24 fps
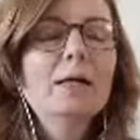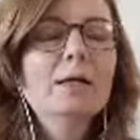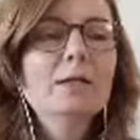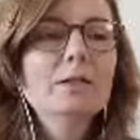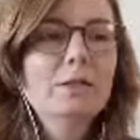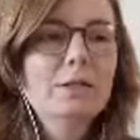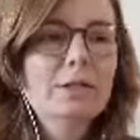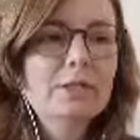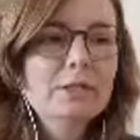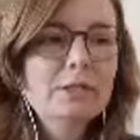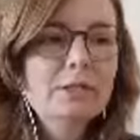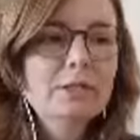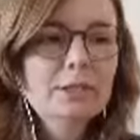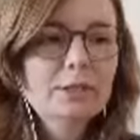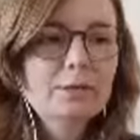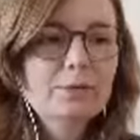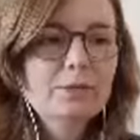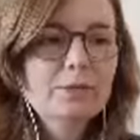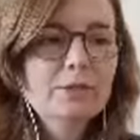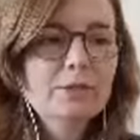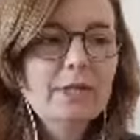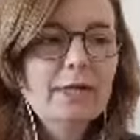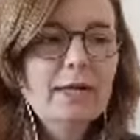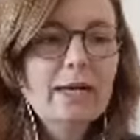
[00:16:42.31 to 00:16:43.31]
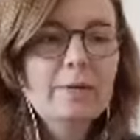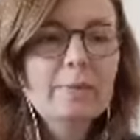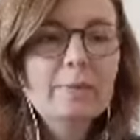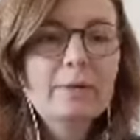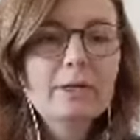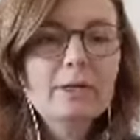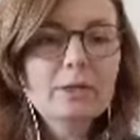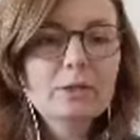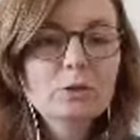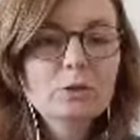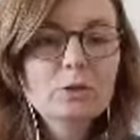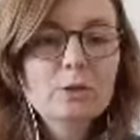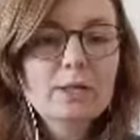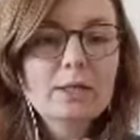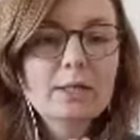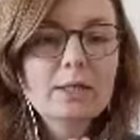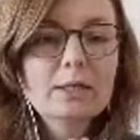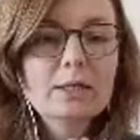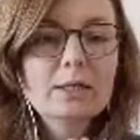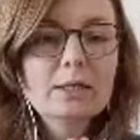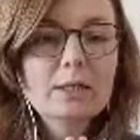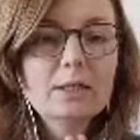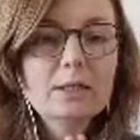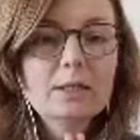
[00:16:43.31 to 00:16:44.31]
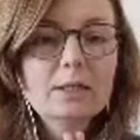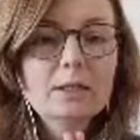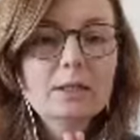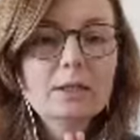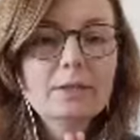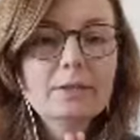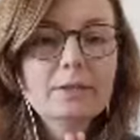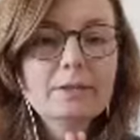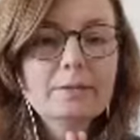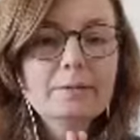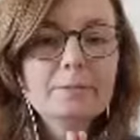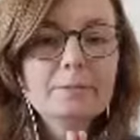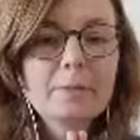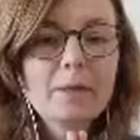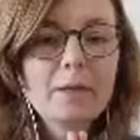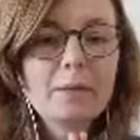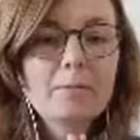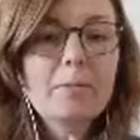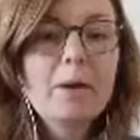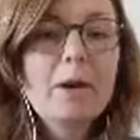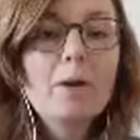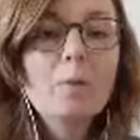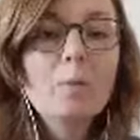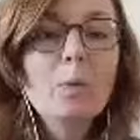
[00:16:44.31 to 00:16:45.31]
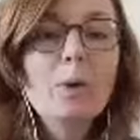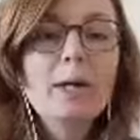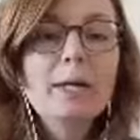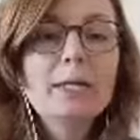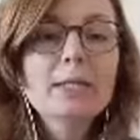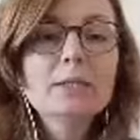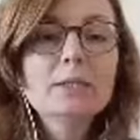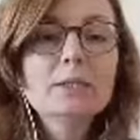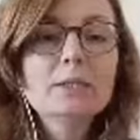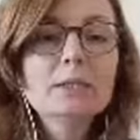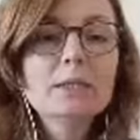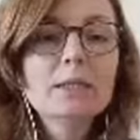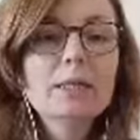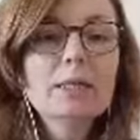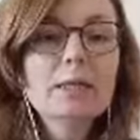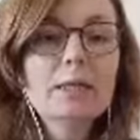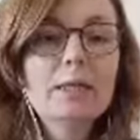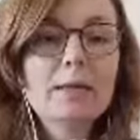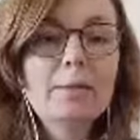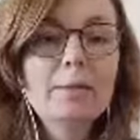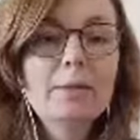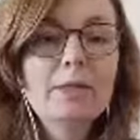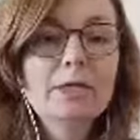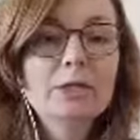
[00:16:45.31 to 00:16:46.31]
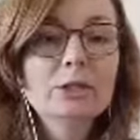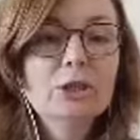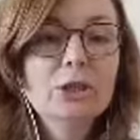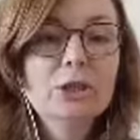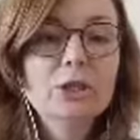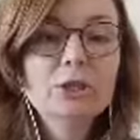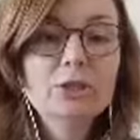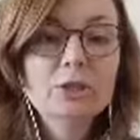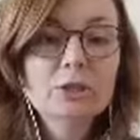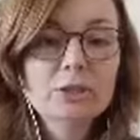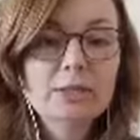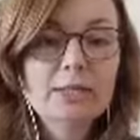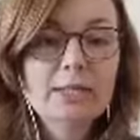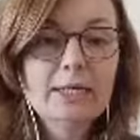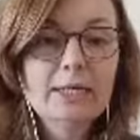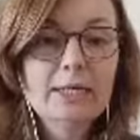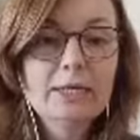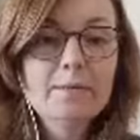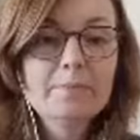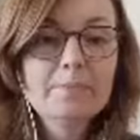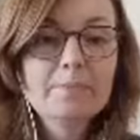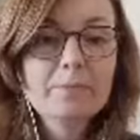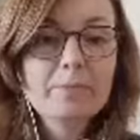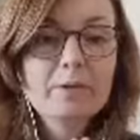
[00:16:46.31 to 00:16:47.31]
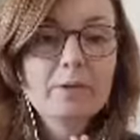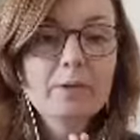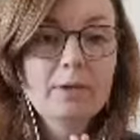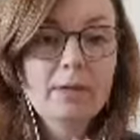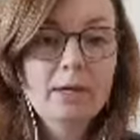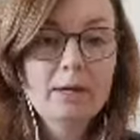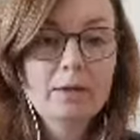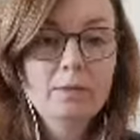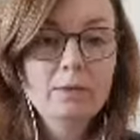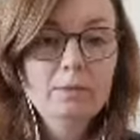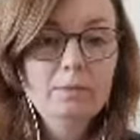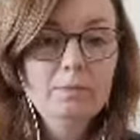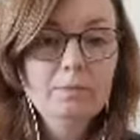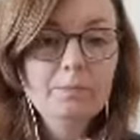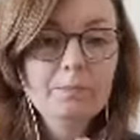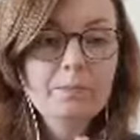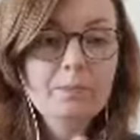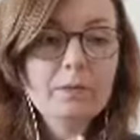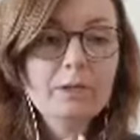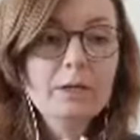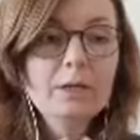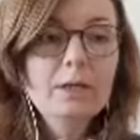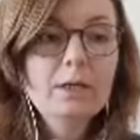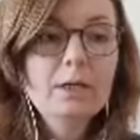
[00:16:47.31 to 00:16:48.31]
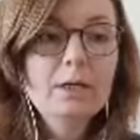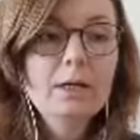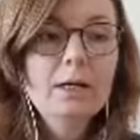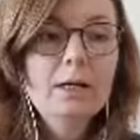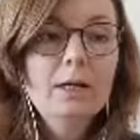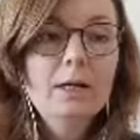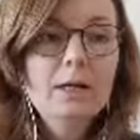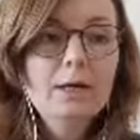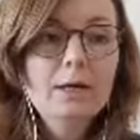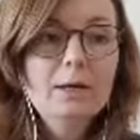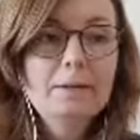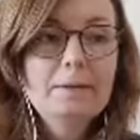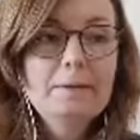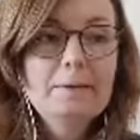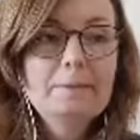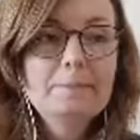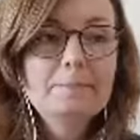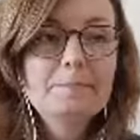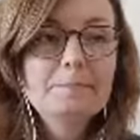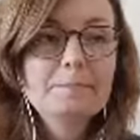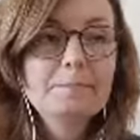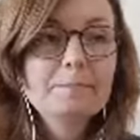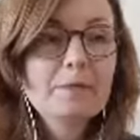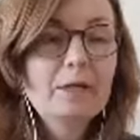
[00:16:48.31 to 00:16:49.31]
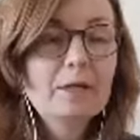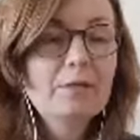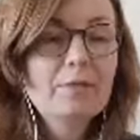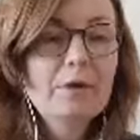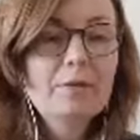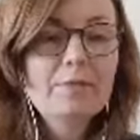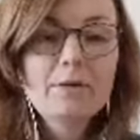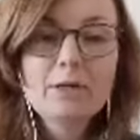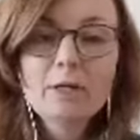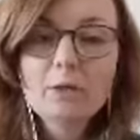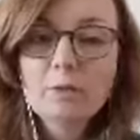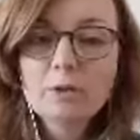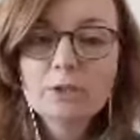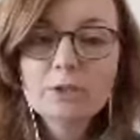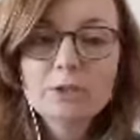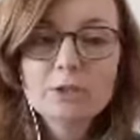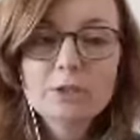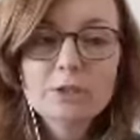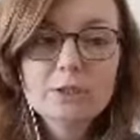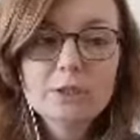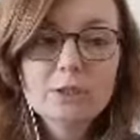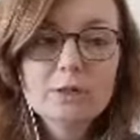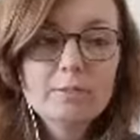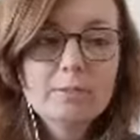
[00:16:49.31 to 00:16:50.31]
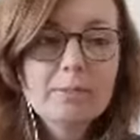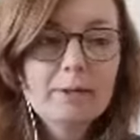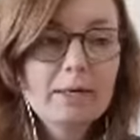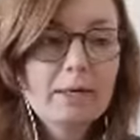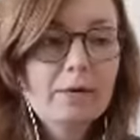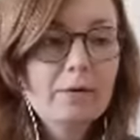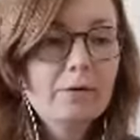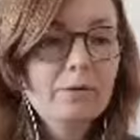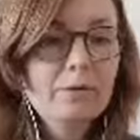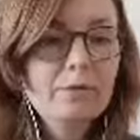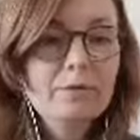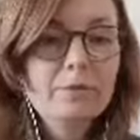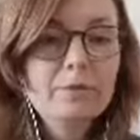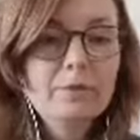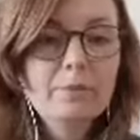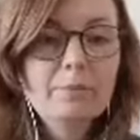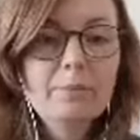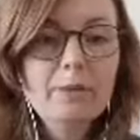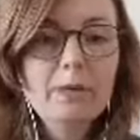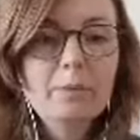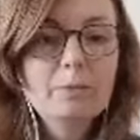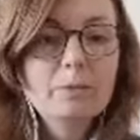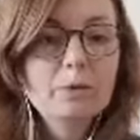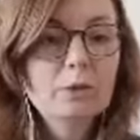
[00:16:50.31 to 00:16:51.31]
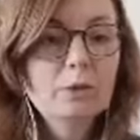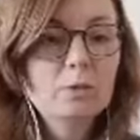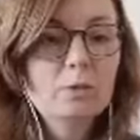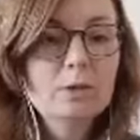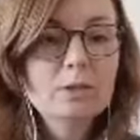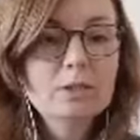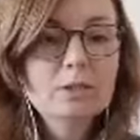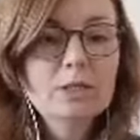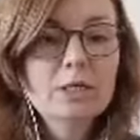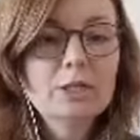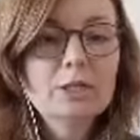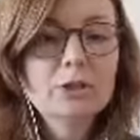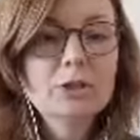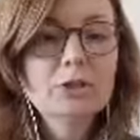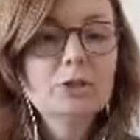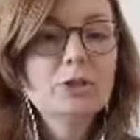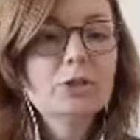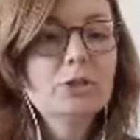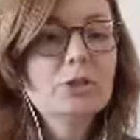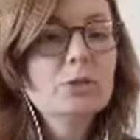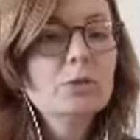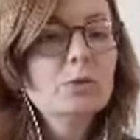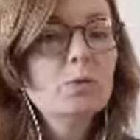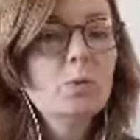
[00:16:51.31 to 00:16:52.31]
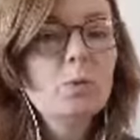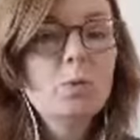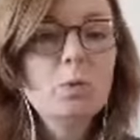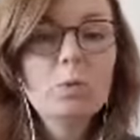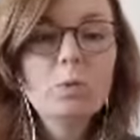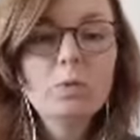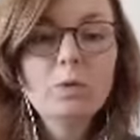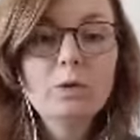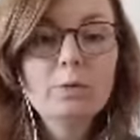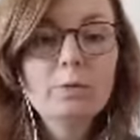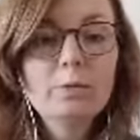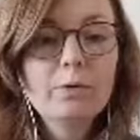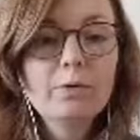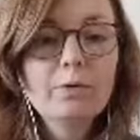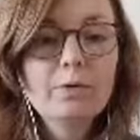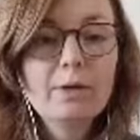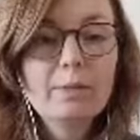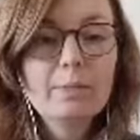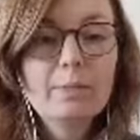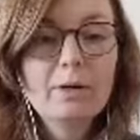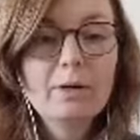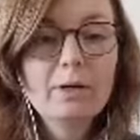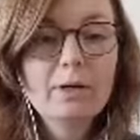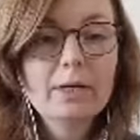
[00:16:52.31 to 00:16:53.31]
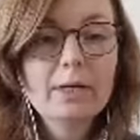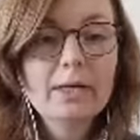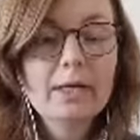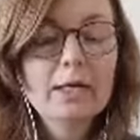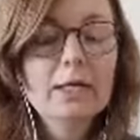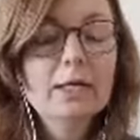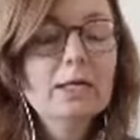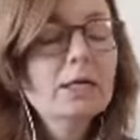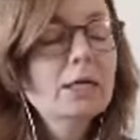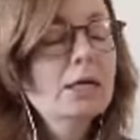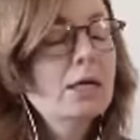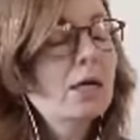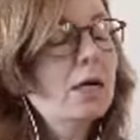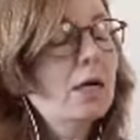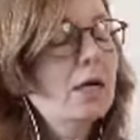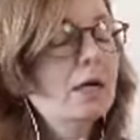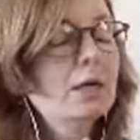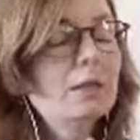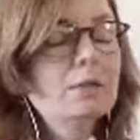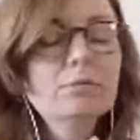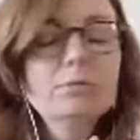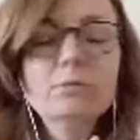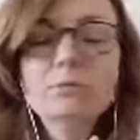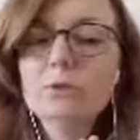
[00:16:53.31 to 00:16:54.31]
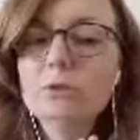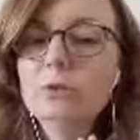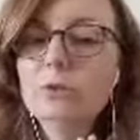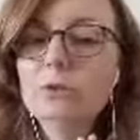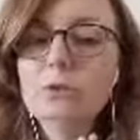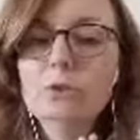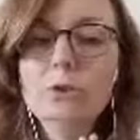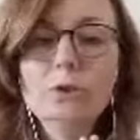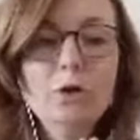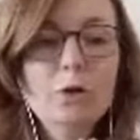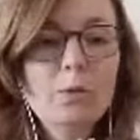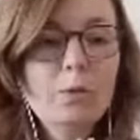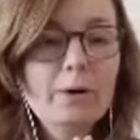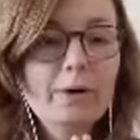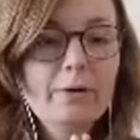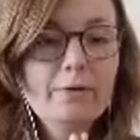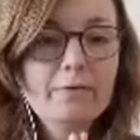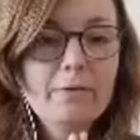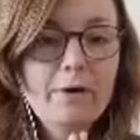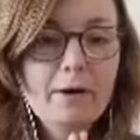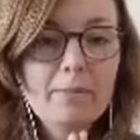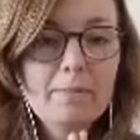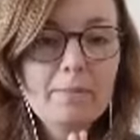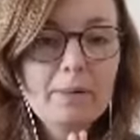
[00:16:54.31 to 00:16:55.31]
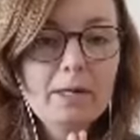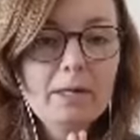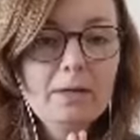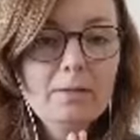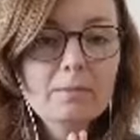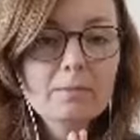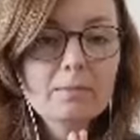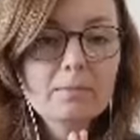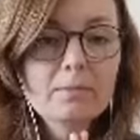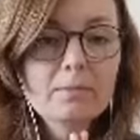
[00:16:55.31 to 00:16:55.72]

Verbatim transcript: So this is it for today. I'm going to drink um, my weight in lemon and ginger tea now. Um, if you have any questions about the Pay What You Want sessions or the birthday party, you know where to find me.